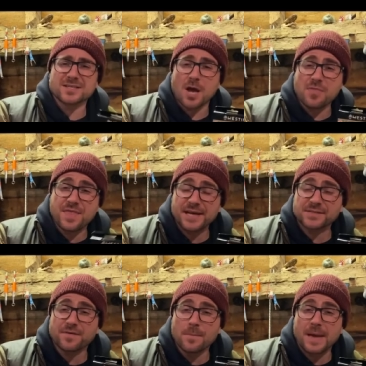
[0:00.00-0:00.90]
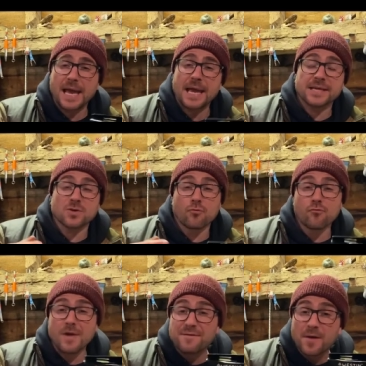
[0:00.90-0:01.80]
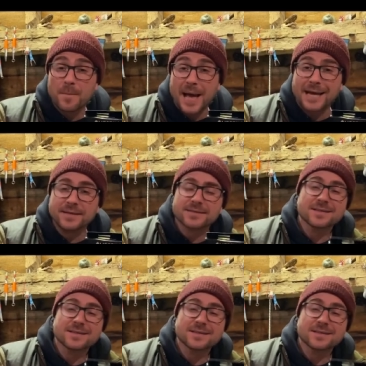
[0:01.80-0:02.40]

So this for me is a river bait